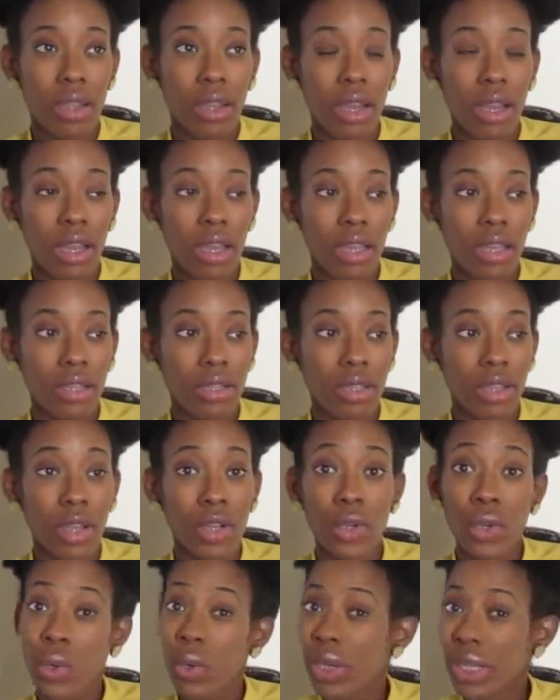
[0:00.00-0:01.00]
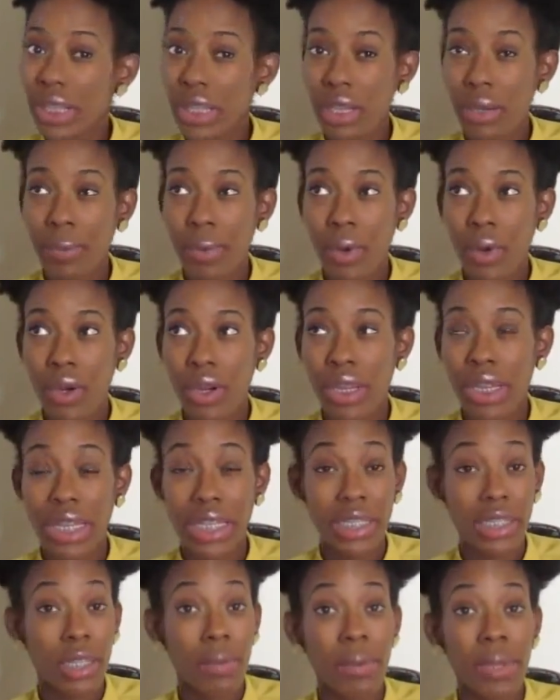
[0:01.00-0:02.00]
annoyed them or
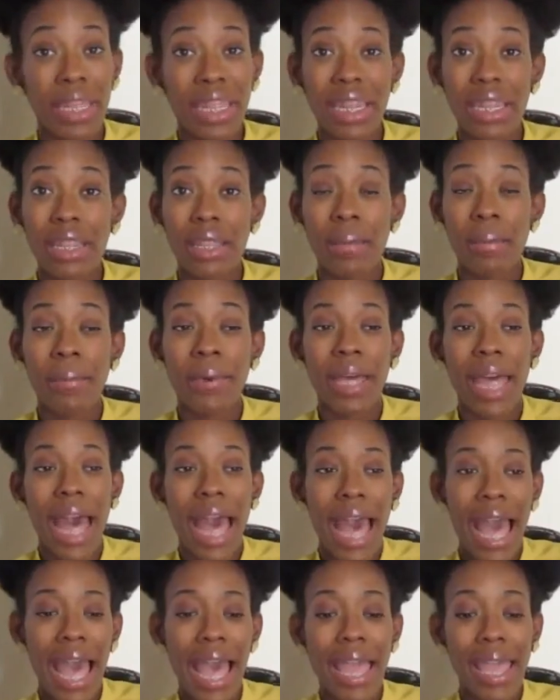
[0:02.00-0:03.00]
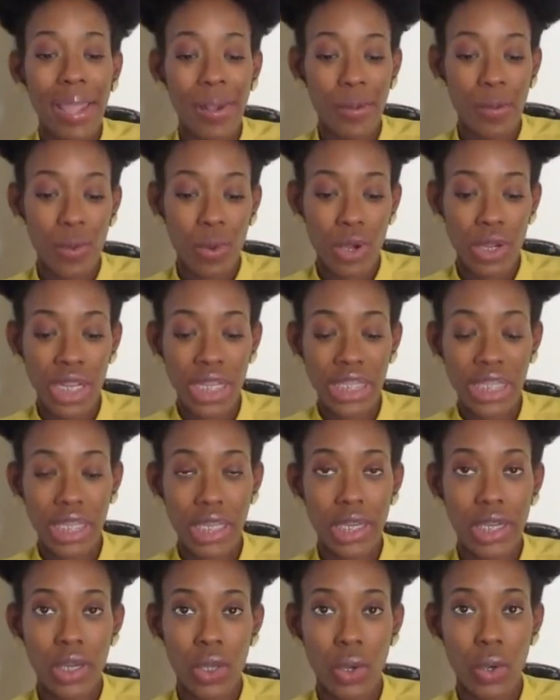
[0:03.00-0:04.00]
intimidated them, but I wanted
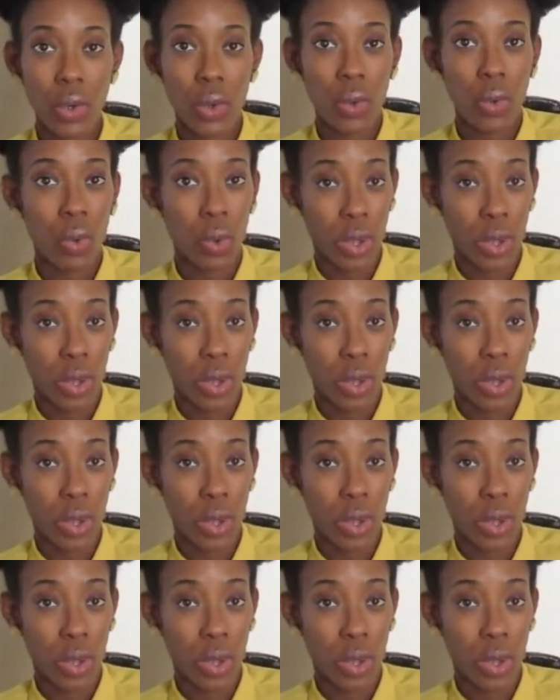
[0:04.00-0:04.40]
to know